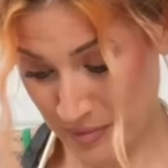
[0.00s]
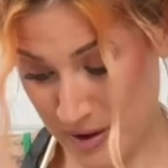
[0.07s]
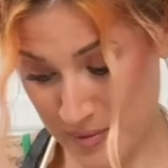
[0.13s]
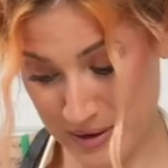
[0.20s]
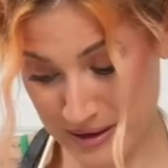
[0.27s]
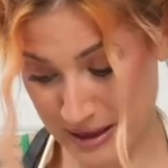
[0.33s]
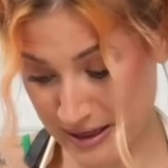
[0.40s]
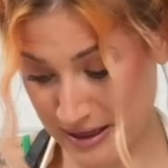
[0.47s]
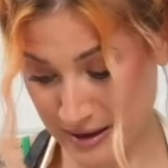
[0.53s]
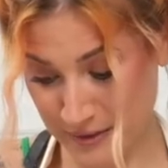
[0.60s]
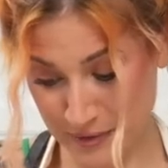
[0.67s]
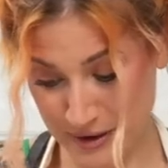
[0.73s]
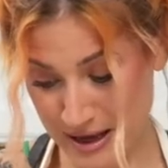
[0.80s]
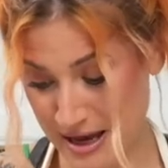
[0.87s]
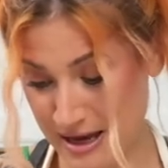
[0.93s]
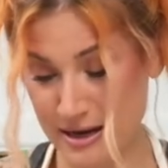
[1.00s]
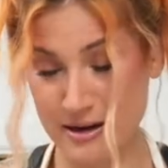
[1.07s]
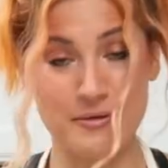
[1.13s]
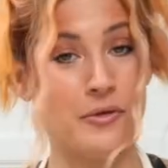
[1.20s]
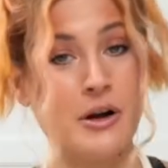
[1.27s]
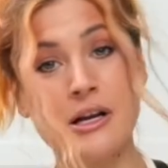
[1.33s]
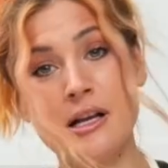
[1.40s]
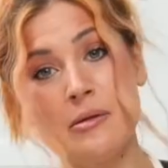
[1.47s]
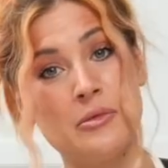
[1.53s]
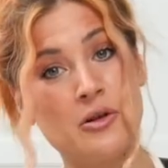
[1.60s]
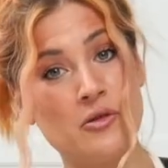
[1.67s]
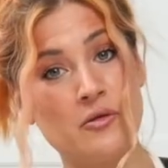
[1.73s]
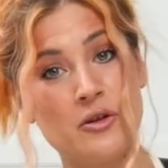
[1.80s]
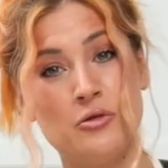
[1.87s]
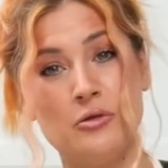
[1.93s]
maybe like if I had a friend coming
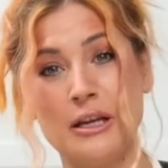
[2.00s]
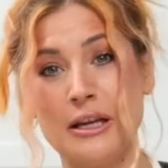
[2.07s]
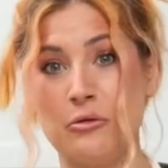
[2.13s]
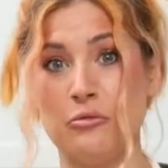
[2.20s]
over who like